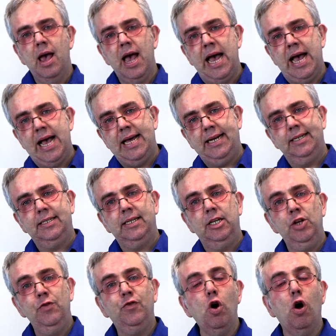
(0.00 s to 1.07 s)
And
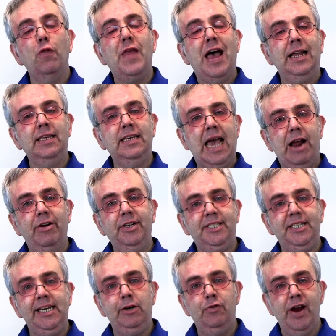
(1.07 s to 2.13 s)
you've got that
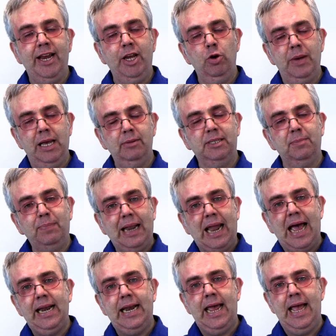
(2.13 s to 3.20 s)
guaranteed rate. You'll be able to
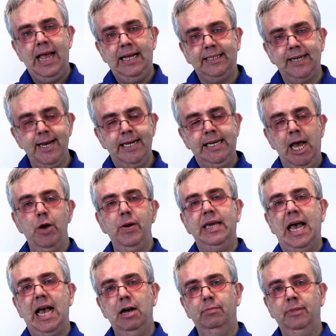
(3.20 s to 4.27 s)
plan ahead
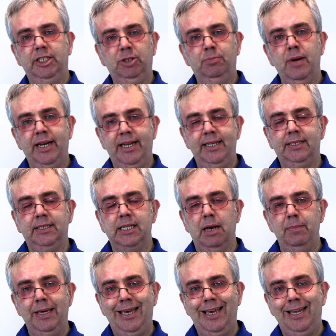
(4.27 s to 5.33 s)
knowing how much money is
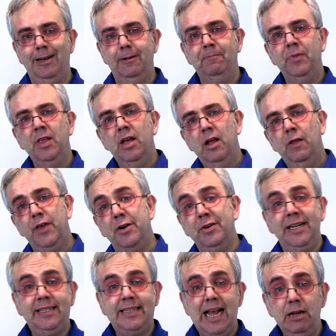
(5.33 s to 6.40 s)
coming in. The
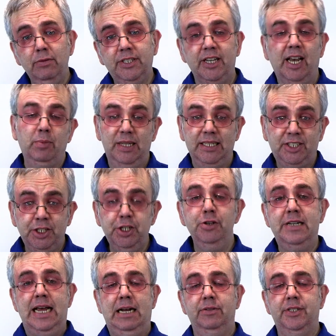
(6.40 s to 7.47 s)
only downside, well, there's
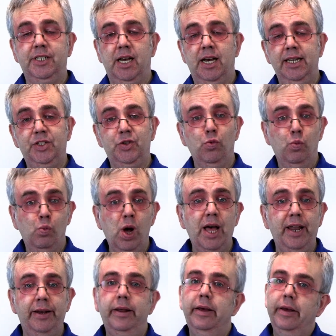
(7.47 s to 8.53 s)
two downsides.
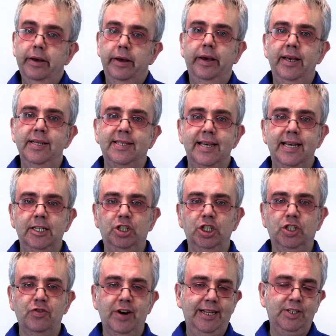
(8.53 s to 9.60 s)
One is the
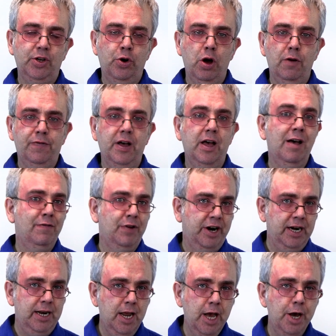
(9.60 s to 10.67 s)
interest rates on offer are
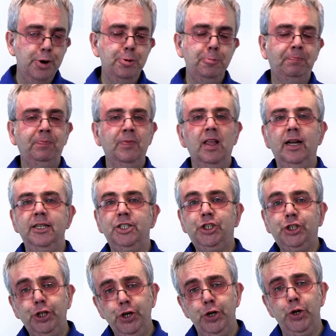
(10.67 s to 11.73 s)
very low. And
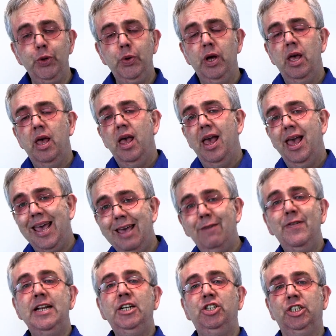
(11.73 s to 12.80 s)
two,
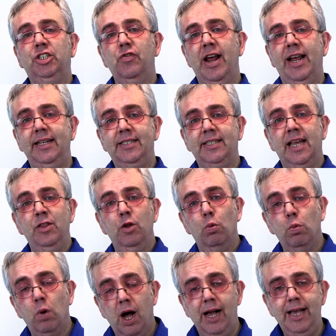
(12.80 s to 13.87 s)
if interest rates in the
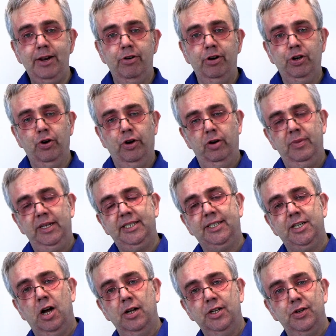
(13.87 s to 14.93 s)
wider economy
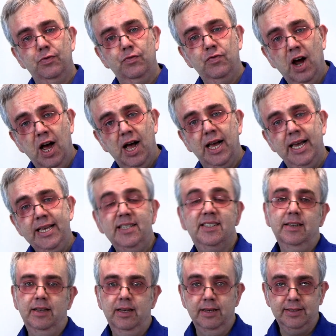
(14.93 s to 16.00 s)
start to
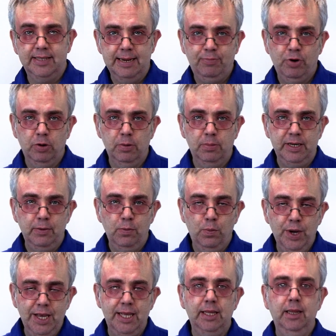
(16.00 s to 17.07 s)
rise, as they probably
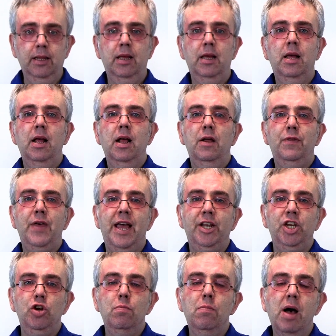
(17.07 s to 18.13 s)
will,
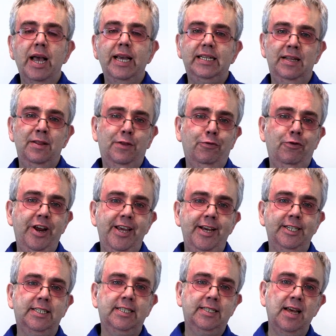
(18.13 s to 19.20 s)
then you might in 3
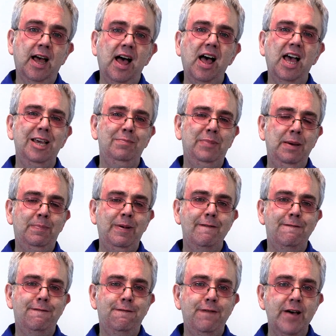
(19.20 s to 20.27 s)
years' time be a
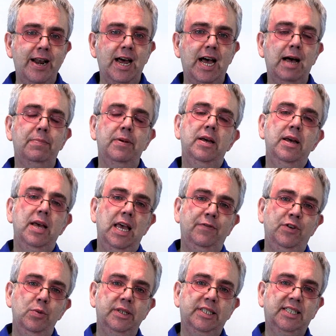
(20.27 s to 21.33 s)
bit fed up
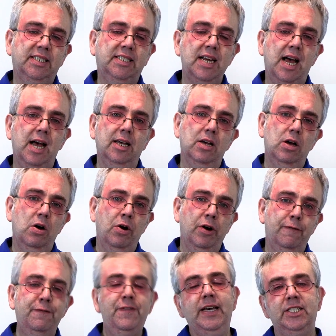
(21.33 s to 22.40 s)
if you were stuck on
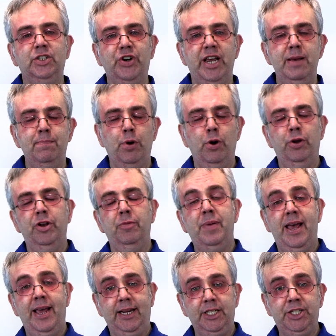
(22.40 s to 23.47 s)
a fixed rate bond
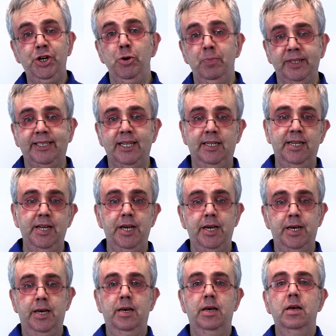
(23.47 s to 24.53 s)
paying 2% a
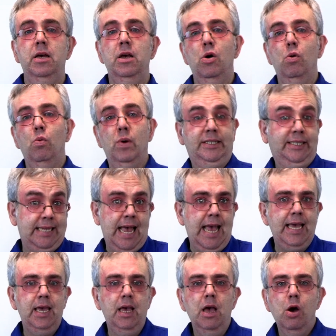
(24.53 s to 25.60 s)
year, let's
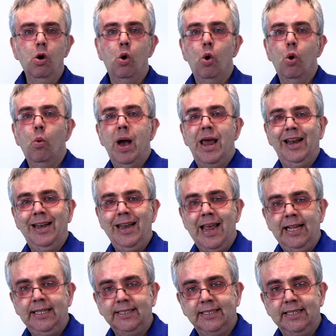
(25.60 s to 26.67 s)
say, or when an
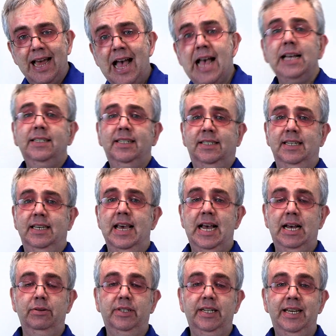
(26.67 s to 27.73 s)
instant access
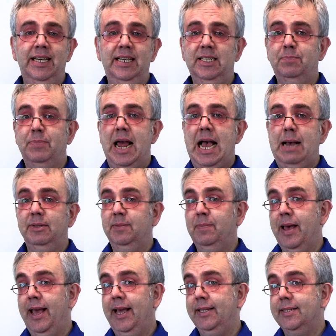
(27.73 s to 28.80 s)
account is perhaps
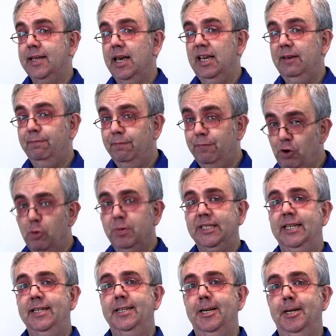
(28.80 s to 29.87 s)
paying, say,
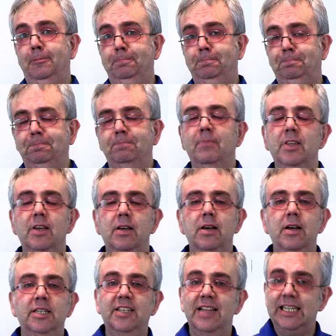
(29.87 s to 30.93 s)
4% a year.
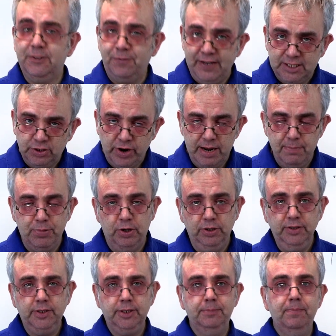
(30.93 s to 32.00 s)
So that's fixed rate
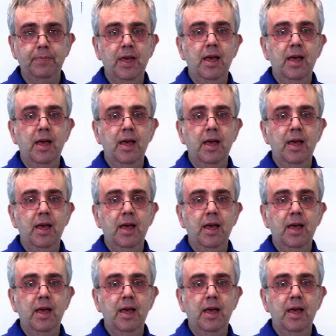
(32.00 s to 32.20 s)
bonds.